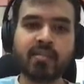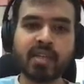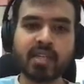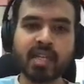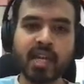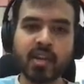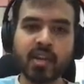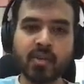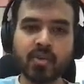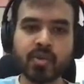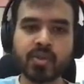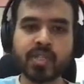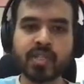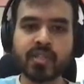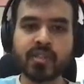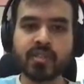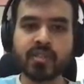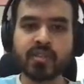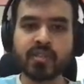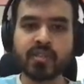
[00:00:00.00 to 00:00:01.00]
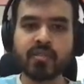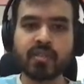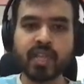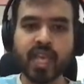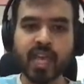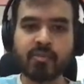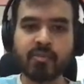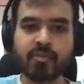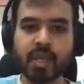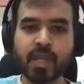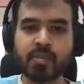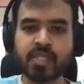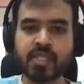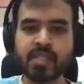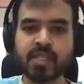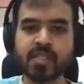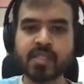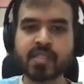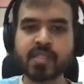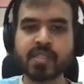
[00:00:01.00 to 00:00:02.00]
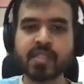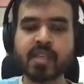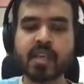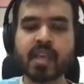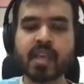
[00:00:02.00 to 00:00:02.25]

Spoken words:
a conclusion, we have premises,